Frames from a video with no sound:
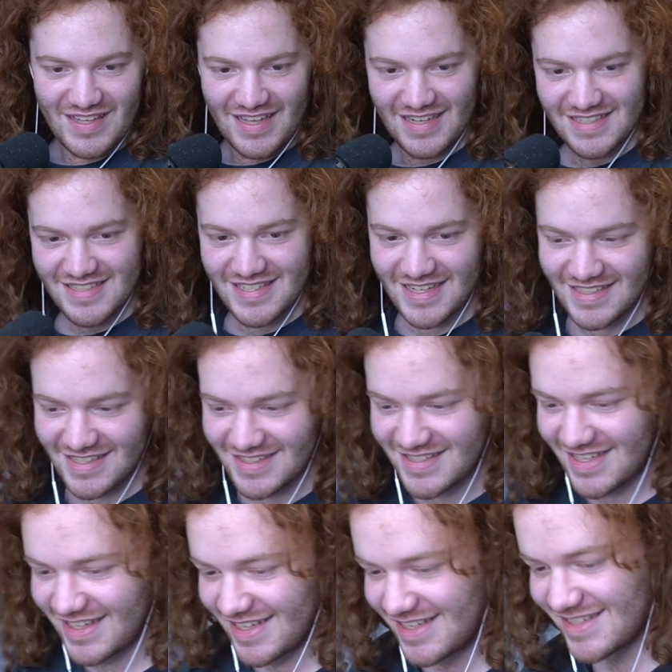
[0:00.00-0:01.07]
And his
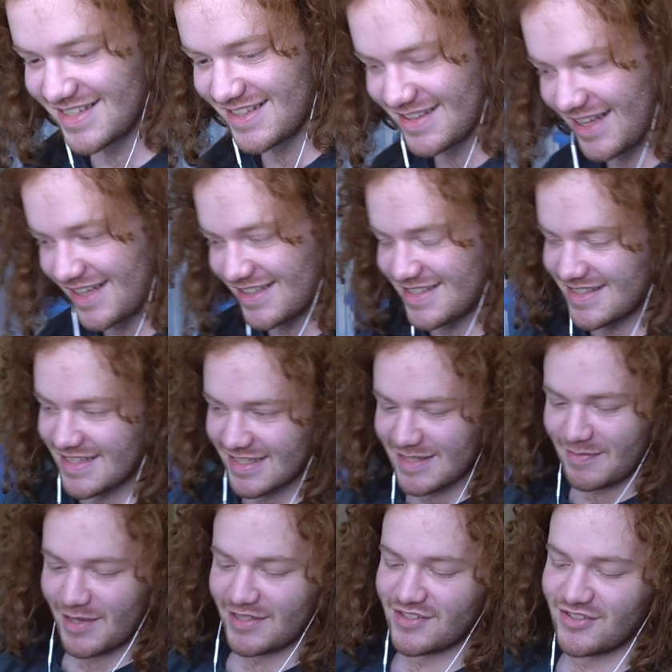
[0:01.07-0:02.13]
sentencing is in like
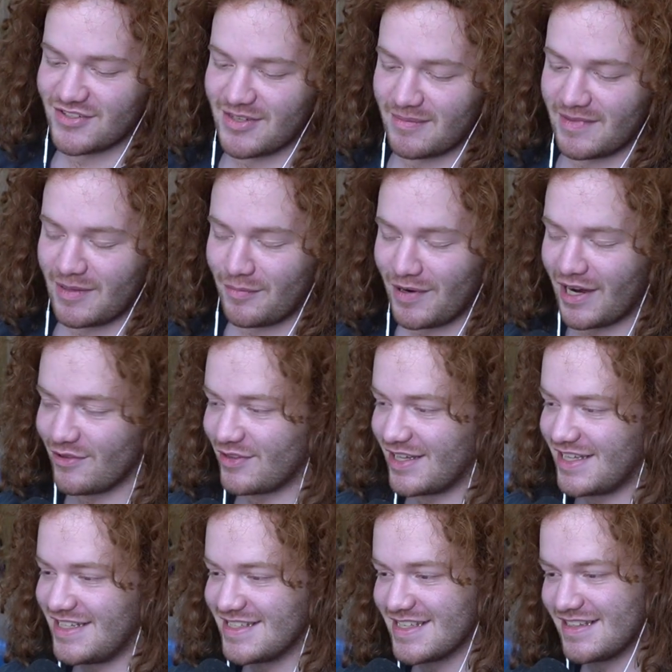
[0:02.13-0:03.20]
six months or something, but I don't
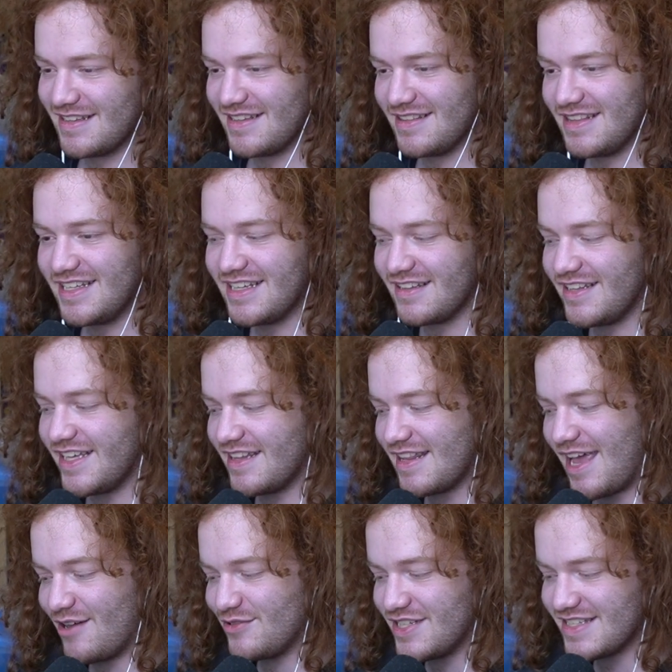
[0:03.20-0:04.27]
think he's legally
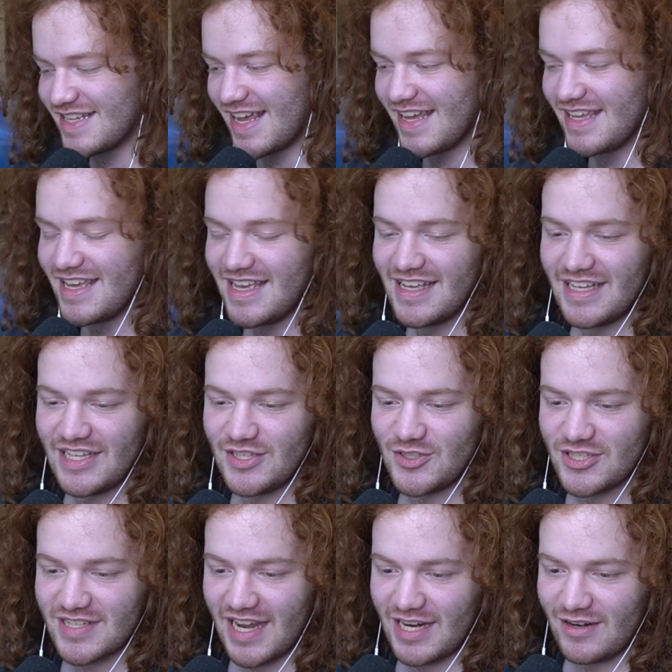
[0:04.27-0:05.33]
allowed to say. He
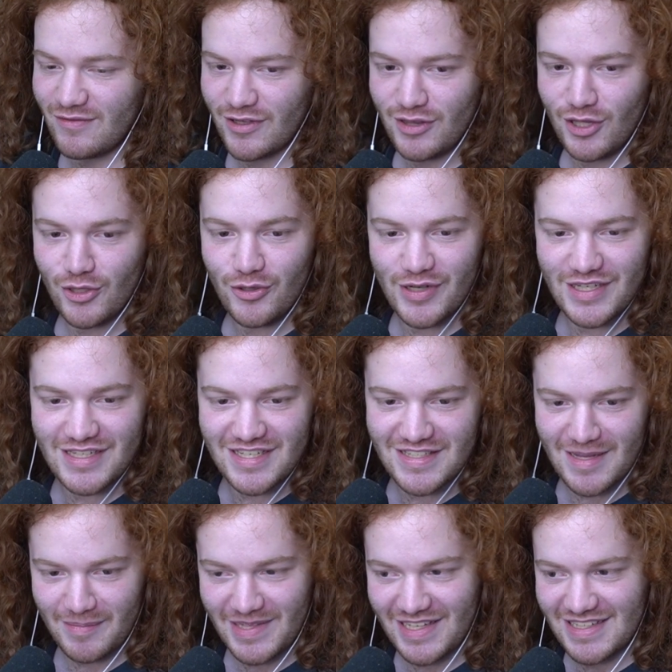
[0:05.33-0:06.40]
just kind of alluded to
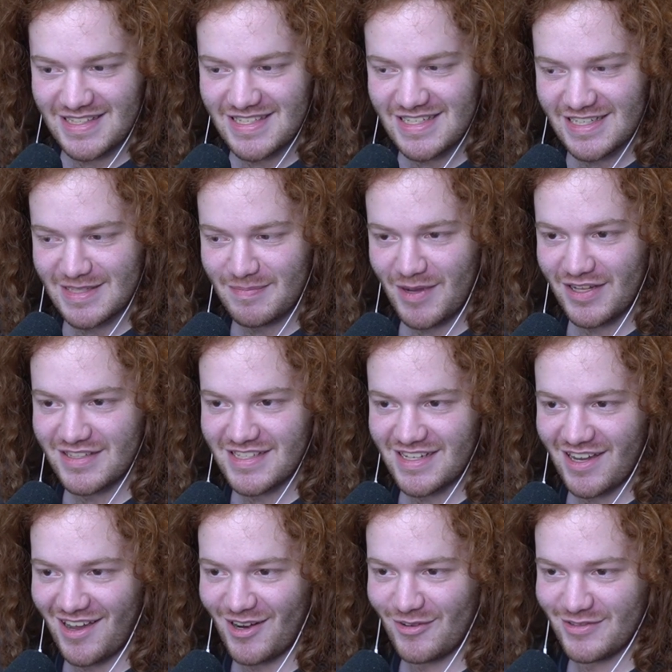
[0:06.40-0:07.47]
something in six months,
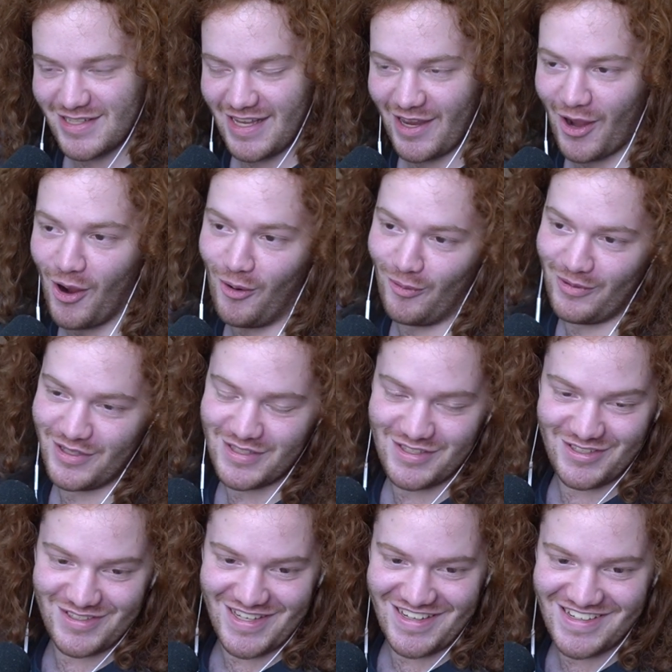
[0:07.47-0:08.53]
and Connor was like, oh, well,
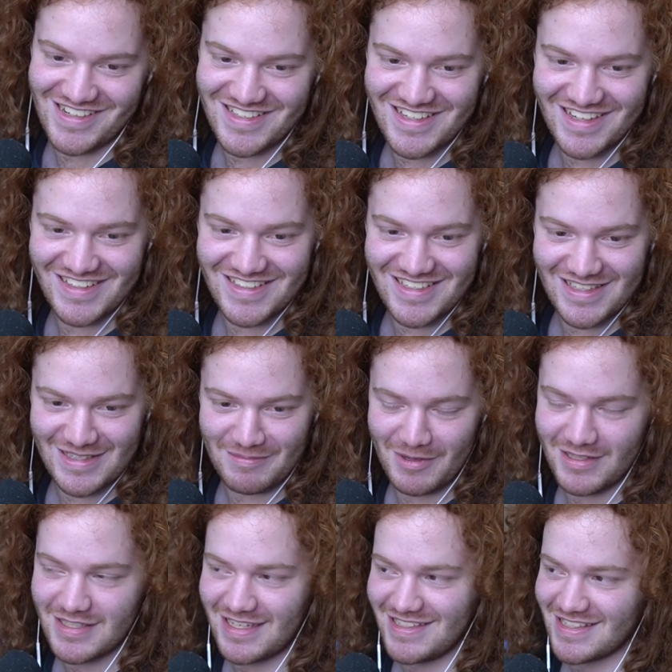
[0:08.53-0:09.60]
is your sentencing in six months?